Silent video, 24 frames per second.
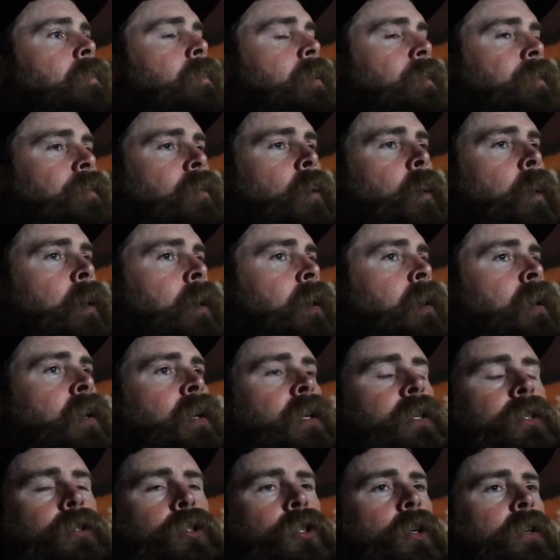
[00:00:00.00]
before
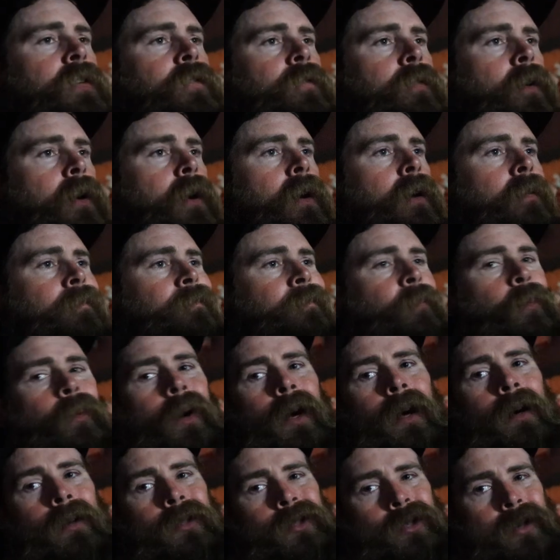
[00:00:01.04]
just from,
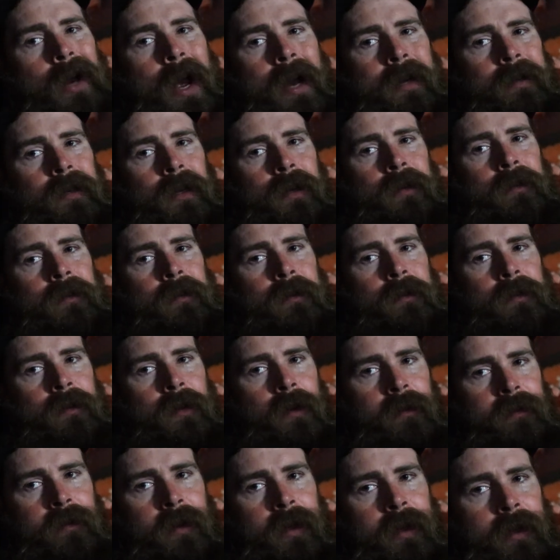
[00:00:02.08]
well, track days and
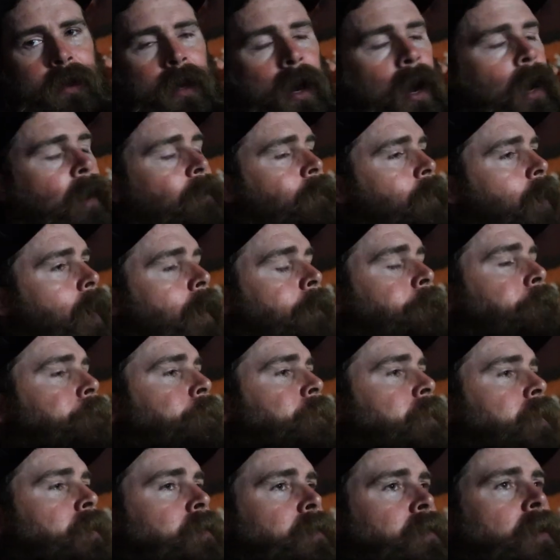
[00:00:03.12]
stuff like that, right?
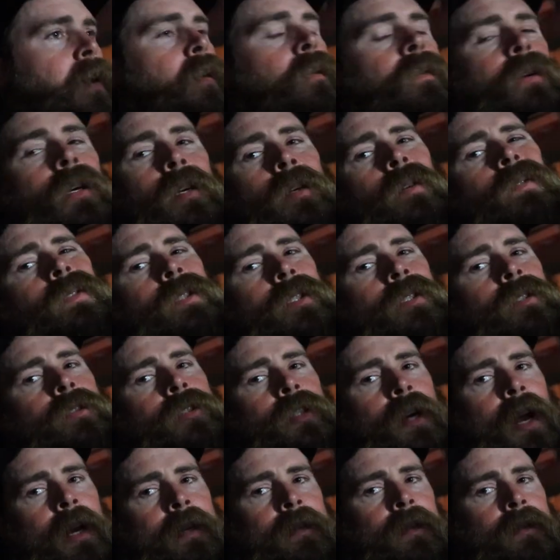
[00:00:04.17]
So when you do
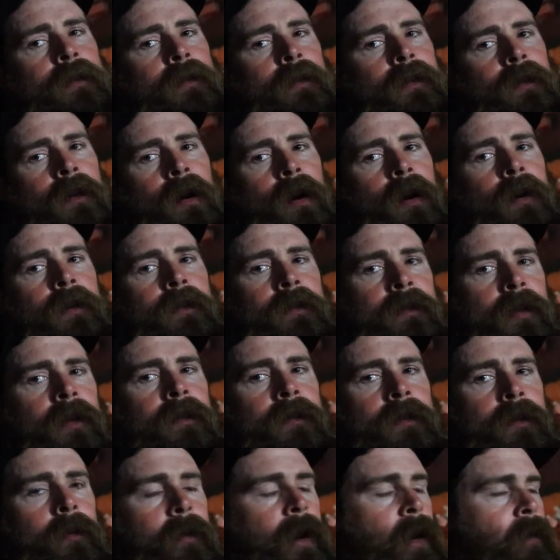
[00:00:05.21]
track days in your car, it
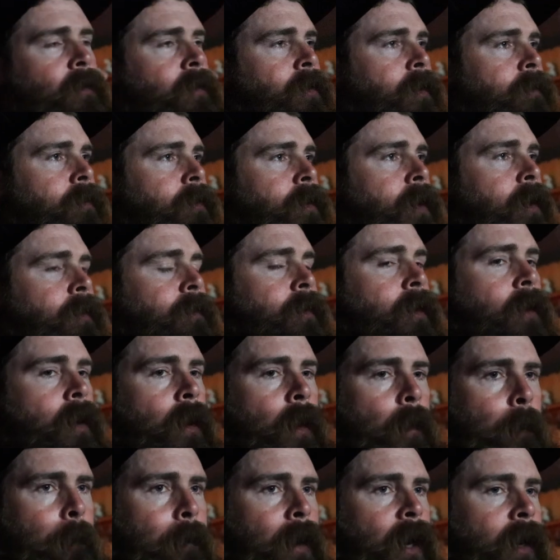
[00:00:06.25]
tends to rattle stuff around.
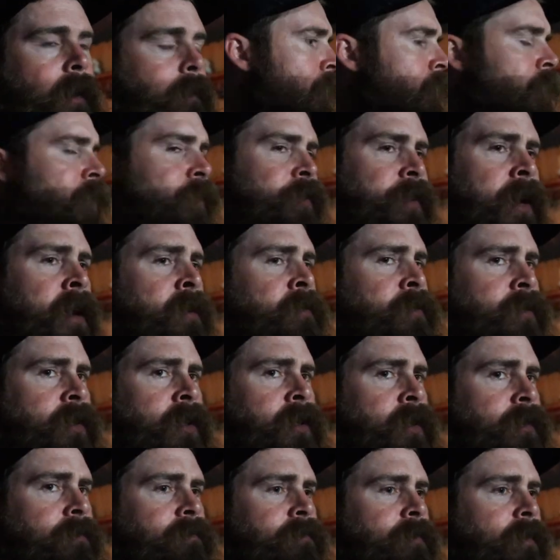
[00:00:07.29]
But the sound's
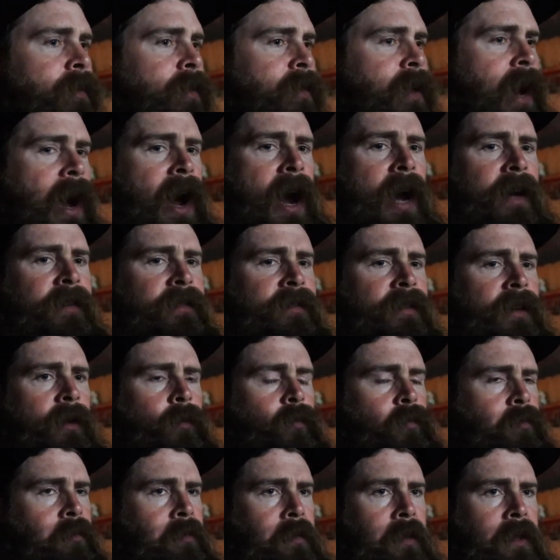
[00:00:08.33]
good. The highs
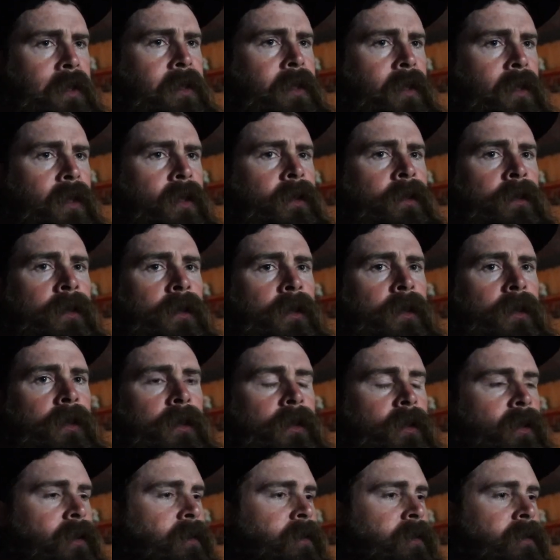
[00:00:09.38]
sound really good.
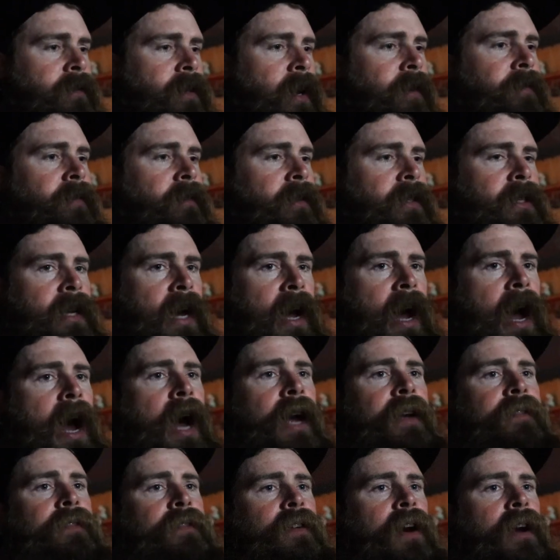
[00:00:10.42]
It's definitely a
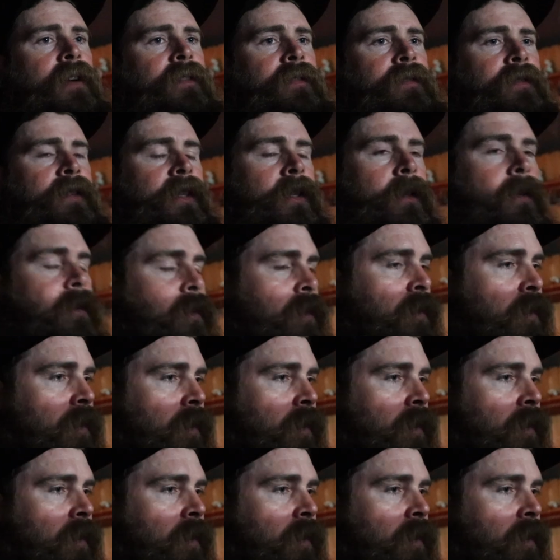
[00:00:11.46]
hi-fi feel.